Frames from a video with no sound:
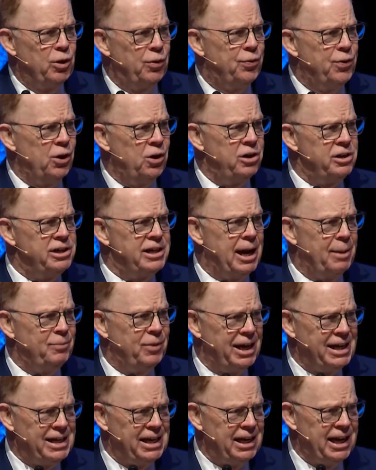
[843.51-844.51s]
third time,
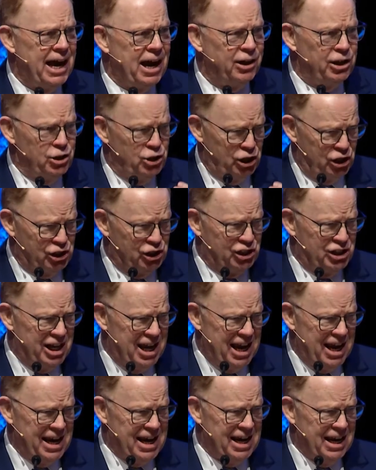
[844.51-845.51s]
they get out and just
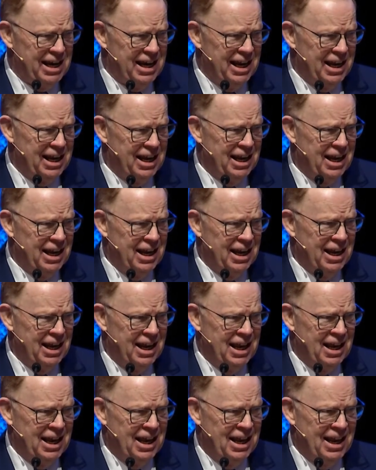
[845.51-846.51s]
stay.
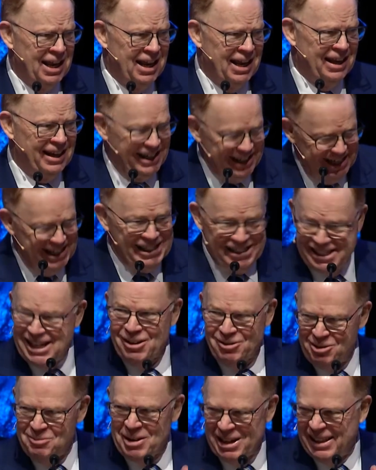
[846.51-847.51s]
He's
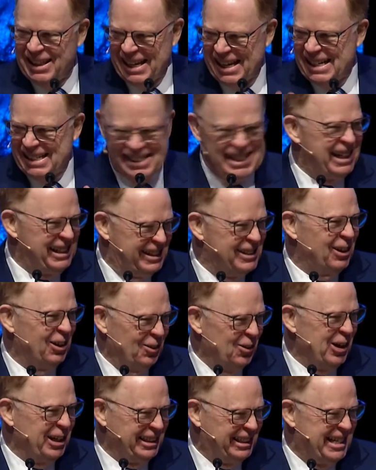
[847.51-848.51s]
given me this, so
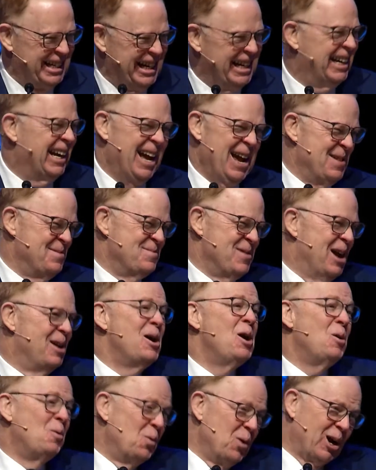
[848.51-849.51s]
we'll see. Amen.
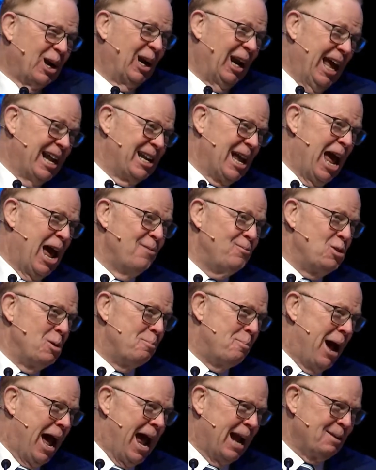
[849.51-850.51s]
We're glad to have you
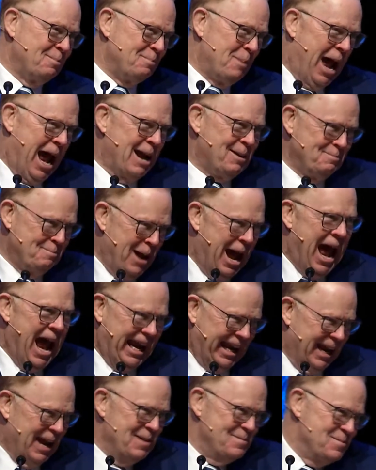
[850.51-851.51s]
back, back,
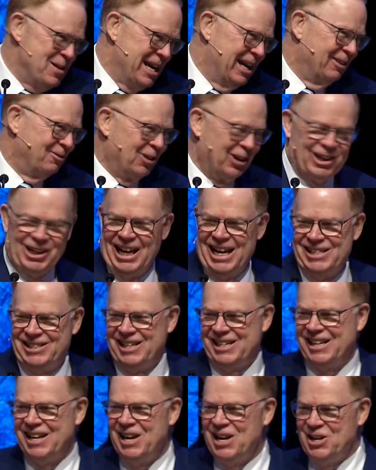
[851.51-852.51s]
back. Amen. We're glad
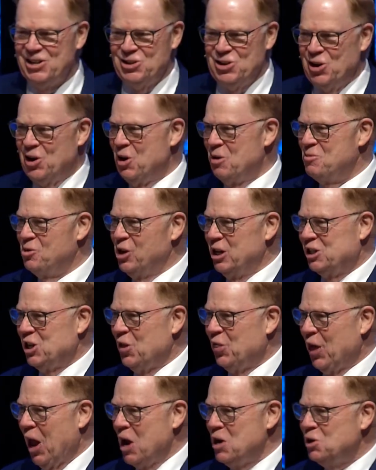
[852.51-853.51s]
that you're here. Marissa,
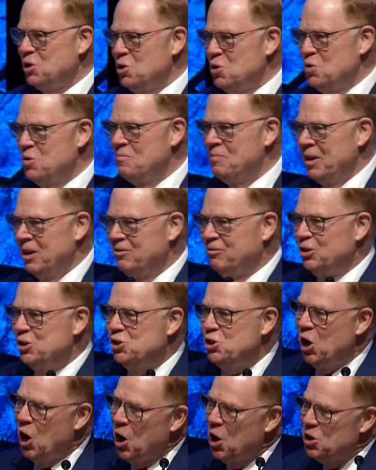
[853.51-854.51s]
thank you for
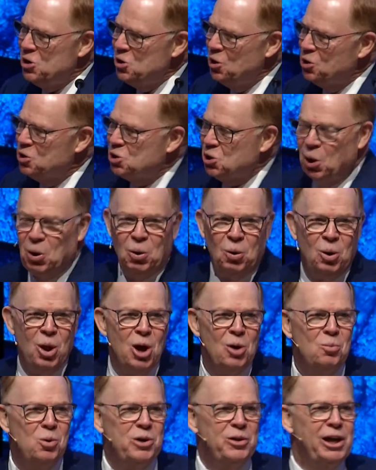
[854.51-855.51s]
sharing your soul
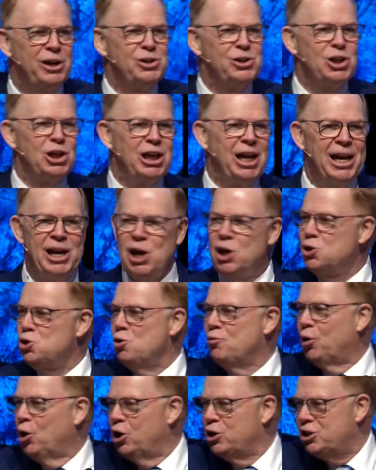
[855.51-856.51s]
with us today.
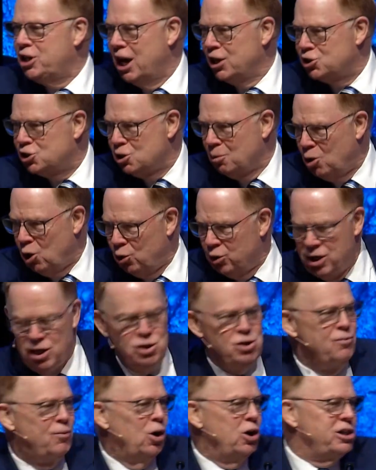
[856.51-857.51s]
You've heard testimony.
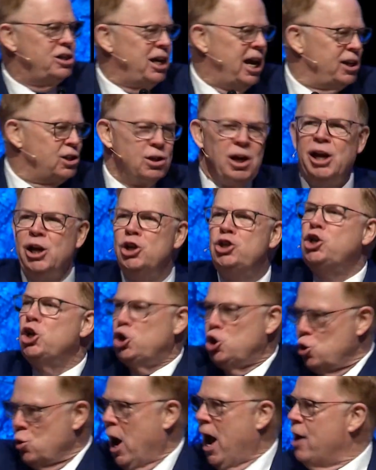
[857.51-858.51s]
You've heard testimony. Do
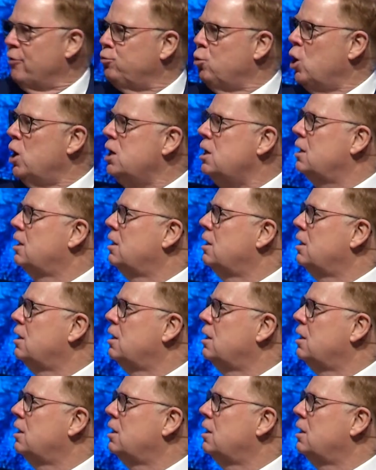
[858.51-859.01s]
you have one?